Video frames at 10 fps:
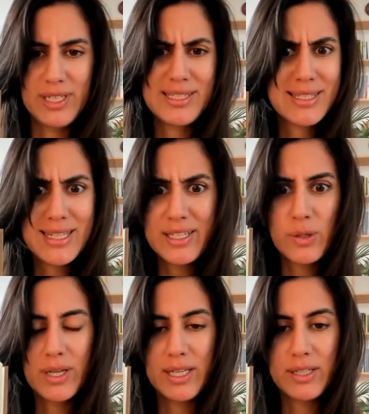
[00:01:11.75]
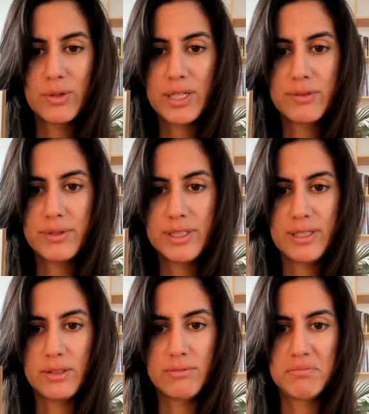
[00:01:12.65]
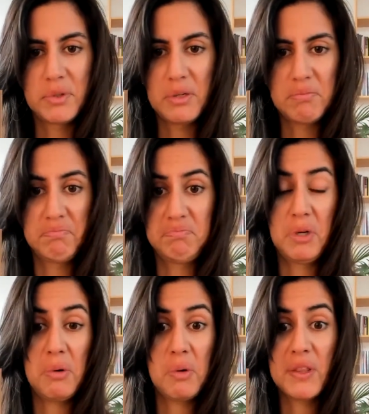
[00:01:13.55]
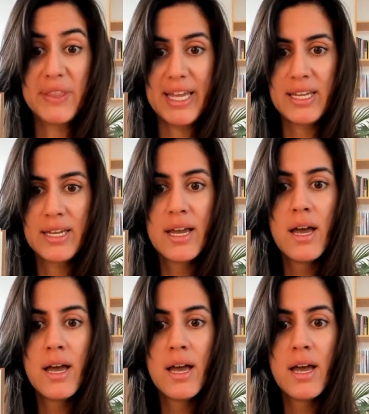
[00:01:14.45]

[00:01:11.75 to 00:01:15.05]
It's a tiny one, like you can read it in probably one day,